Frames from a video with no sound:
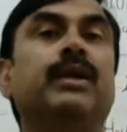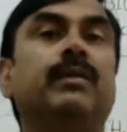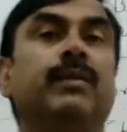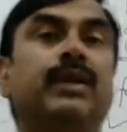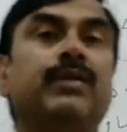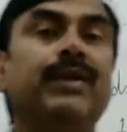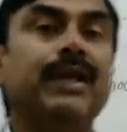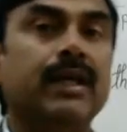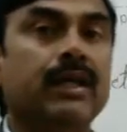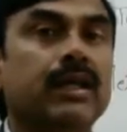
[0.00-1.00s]
but we
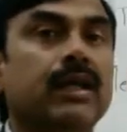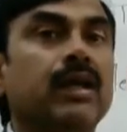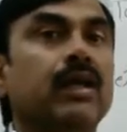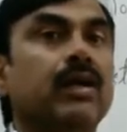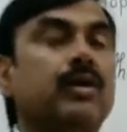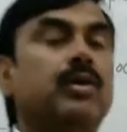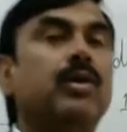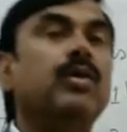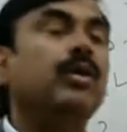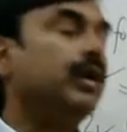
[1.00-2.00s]
can
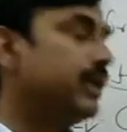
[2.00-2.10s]
grow